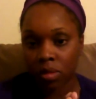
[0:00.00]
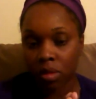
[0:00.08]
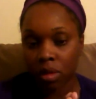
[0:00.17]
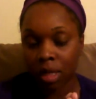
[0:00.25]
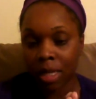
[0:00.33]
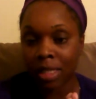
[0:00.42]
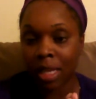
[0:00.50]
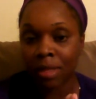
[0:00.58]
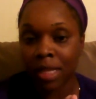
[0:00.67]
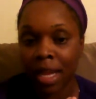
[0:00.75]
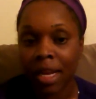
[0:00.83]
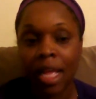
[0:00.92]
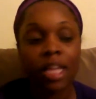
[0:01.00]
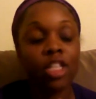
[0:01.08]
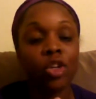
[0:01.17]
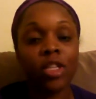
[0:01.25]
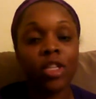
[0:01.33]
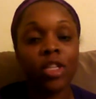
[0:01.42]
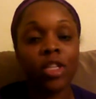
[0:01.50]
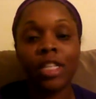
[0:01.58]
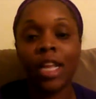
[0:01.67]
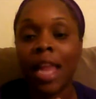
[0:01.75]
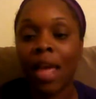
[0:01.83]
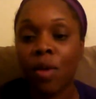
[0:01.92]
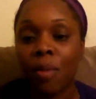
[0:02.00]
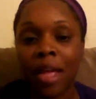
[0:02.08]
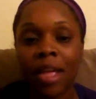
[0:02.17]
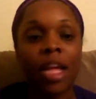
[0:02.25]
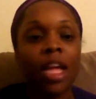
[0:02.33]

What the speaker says: You see what I'm saying? The choice that Levi make,